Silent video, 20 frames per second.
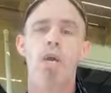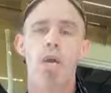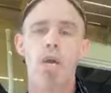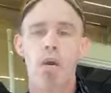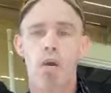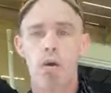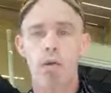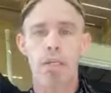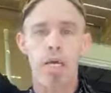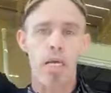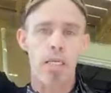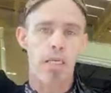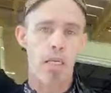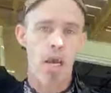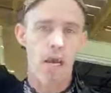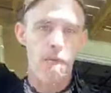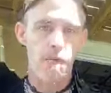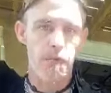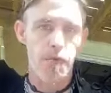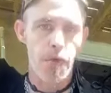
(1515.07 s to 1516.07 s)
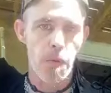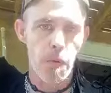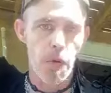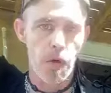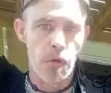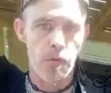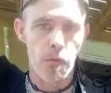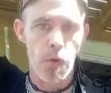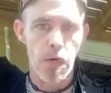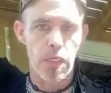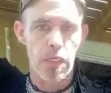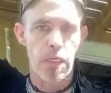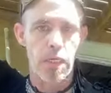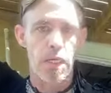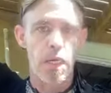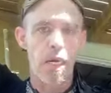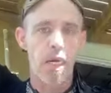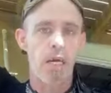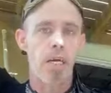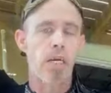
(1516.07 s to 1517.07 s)
he heard that same female voice
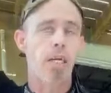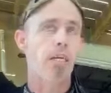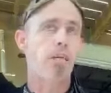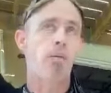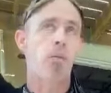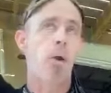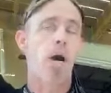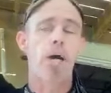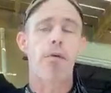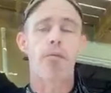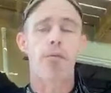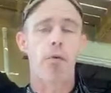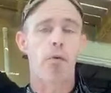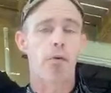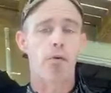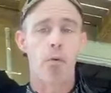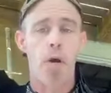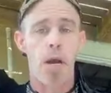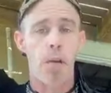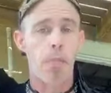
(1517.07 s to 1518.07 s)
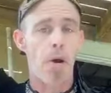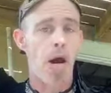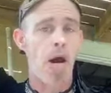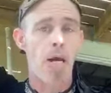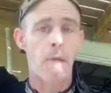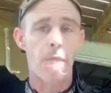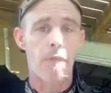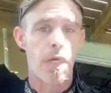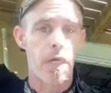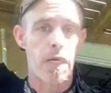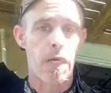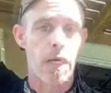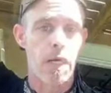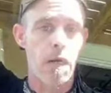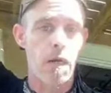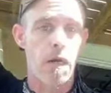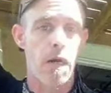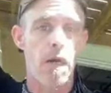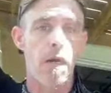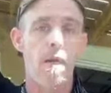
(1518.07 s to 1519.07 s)
again, and his wife, who was right by him, didn't
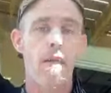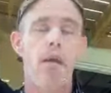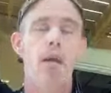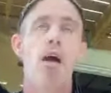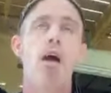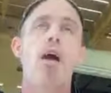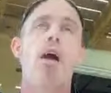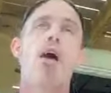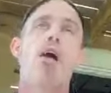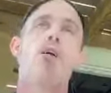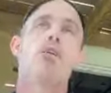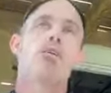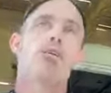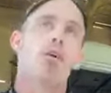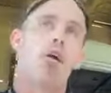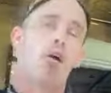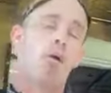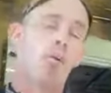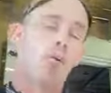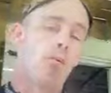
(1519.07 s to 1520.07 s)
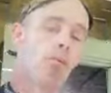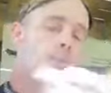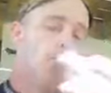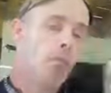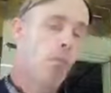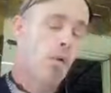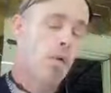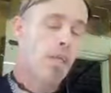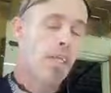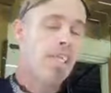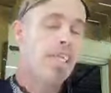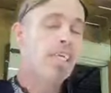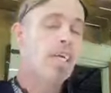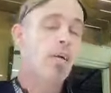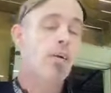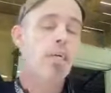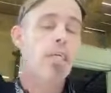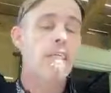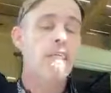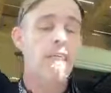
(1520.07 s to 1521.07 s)
hear it. So, one of the
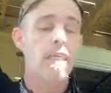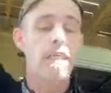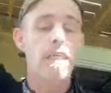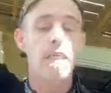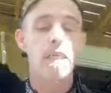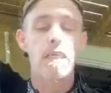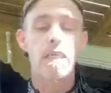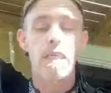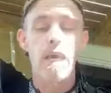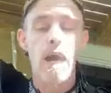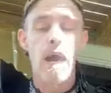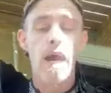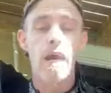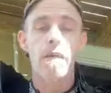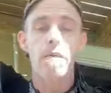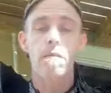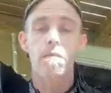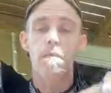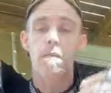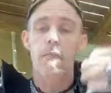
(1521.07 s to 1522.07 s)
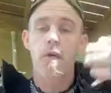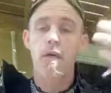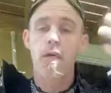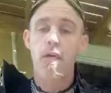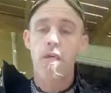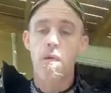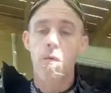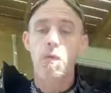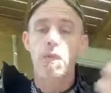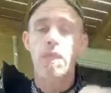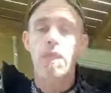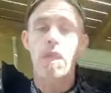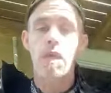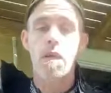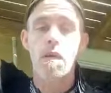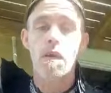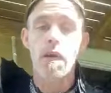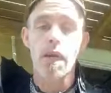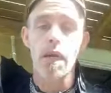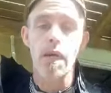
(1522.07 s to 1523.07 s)
theories is is that he was
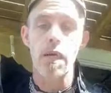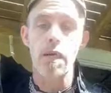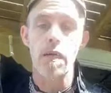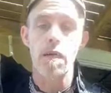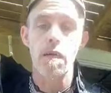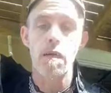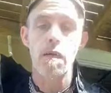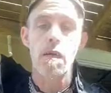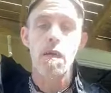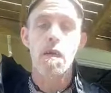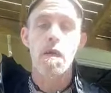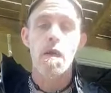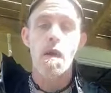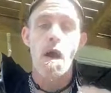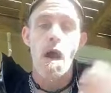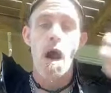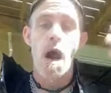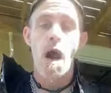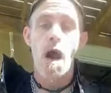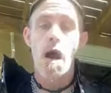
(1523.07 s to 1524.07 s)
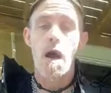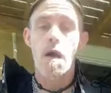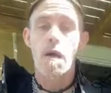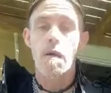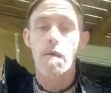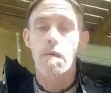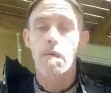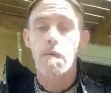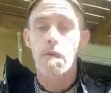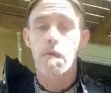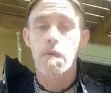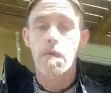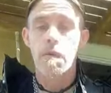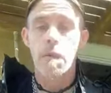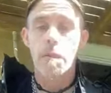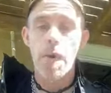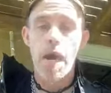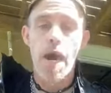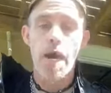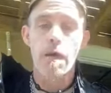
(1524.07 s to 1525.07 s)
hearing uh,
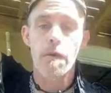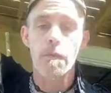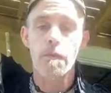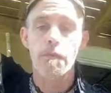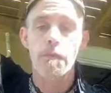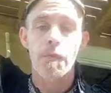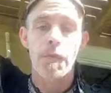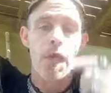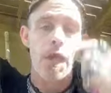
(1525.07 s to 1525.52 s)
the madam